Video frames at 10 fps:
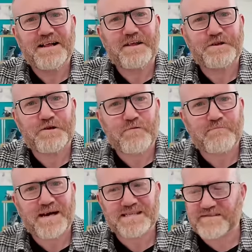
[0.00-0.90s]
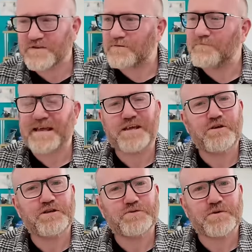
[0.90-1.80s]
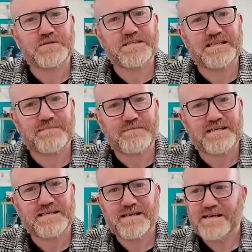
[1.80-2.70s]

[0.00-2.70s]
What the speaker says: They're not massive, not big, huge ones that you'd maybe